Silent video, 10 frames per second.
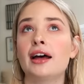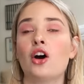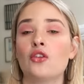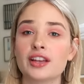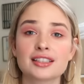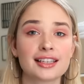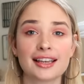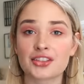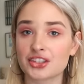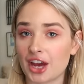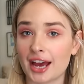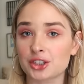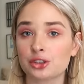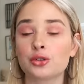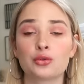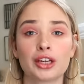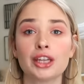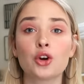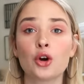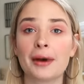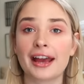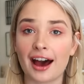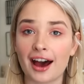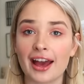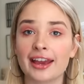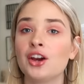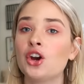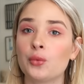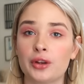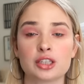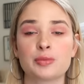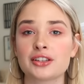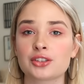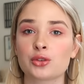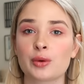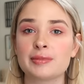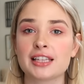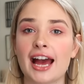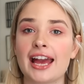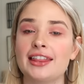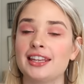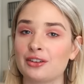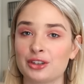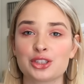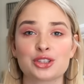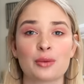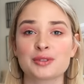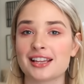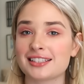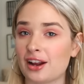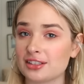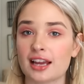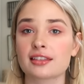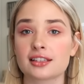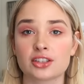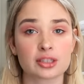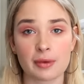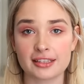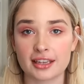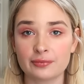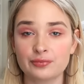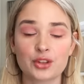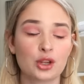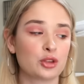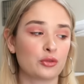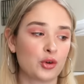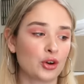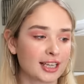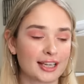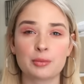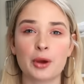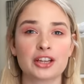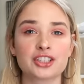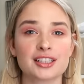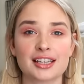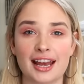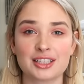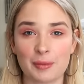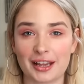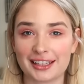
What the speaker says: obviously the title really caught my eye when I was browsing on the website, and then I read the synopsis and I was like, this looks amazing. So of course I had to purchase and add to my